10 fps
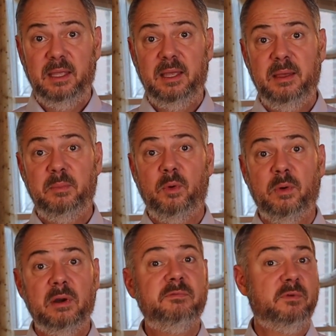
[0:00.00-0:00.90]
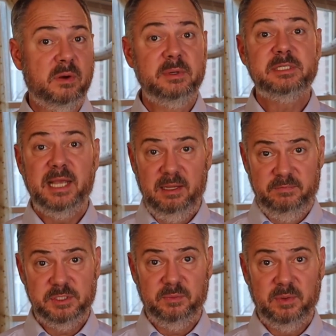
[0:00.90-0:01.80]
um, or a former
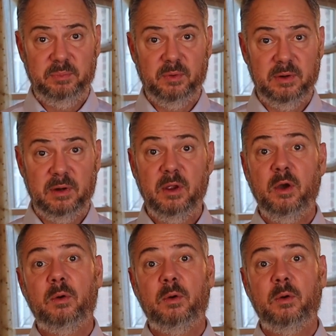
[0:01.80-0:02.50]
television reporter,